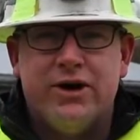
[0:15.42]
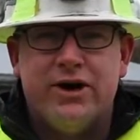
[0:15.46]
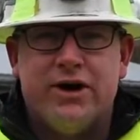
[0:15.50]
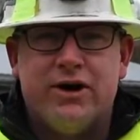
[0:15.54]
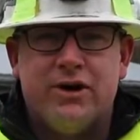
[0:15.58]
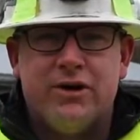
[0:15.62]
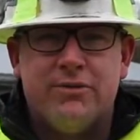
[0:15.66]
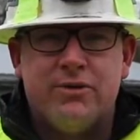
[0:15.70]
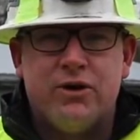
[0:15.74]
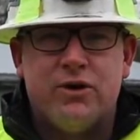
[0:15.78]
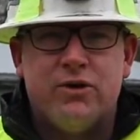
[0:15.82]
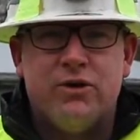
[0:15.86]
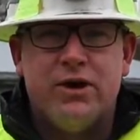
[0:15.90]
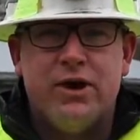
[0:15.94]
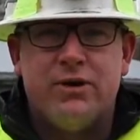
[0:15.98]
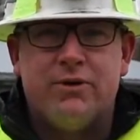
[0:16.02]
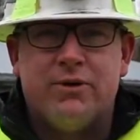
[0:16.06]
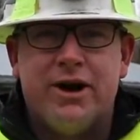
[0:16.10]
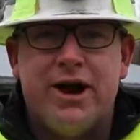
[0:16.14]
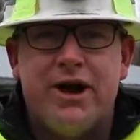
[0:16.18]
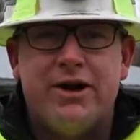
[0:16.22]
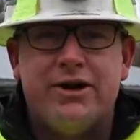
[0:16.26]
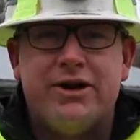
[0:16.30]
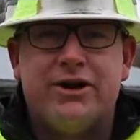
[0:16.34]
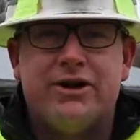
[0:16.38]
R. McCoy.
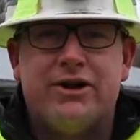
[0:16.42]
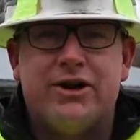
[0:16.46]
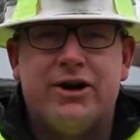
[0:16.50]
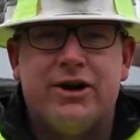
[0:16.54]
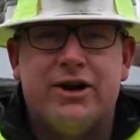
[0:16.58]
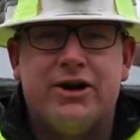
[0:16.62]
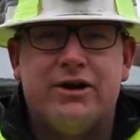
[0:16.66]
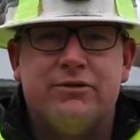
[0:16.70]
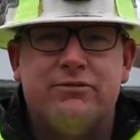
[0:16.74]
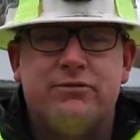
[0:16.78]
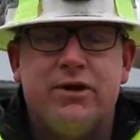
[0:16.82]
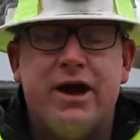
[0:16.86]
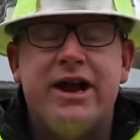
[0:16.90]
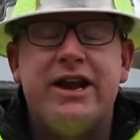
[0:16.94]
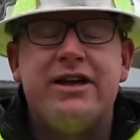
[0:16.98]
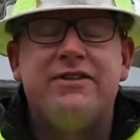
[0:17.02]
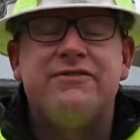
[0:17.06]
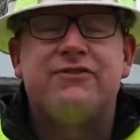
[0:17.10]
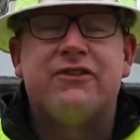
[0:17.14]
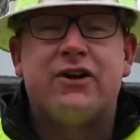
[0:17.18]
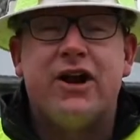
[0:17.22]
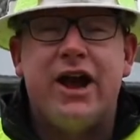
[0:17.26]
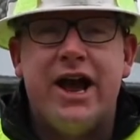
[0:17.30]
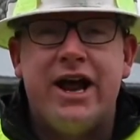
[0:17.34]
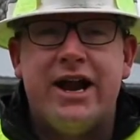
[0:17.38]
We're out here on a rainy
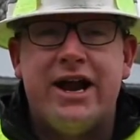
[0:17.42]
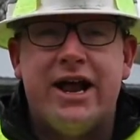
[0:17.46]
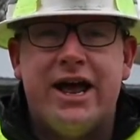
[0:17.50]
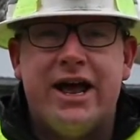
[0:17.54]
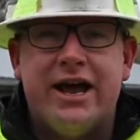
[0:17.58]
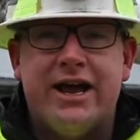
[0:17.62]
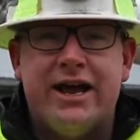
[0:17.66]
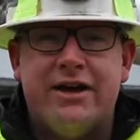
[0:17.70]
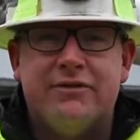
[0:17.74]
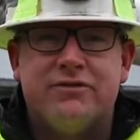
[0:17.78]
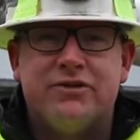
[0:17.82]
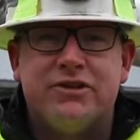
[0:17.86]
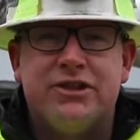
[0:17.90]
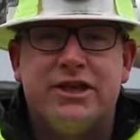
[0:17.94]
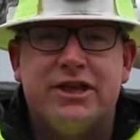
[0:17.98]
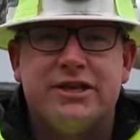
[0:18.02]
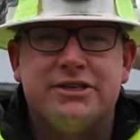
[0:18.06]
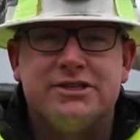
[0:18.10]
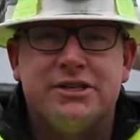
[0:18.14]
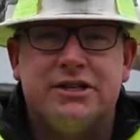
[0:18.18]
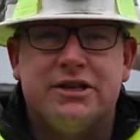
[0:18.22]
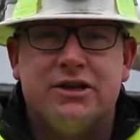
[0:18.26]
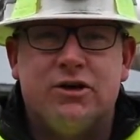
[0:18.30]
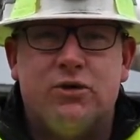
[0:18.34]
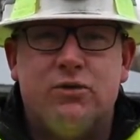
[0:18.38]
Friday.
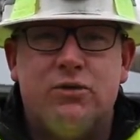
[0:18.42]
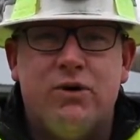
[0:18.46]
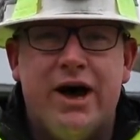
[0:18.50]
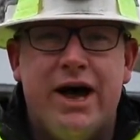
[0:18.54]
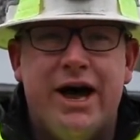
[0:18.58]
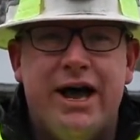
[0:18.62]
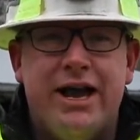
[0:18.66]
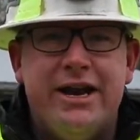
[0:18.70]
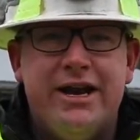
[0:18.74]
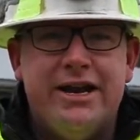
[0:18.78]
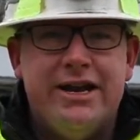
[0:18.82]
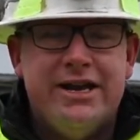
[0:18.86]
Everything's a little wet.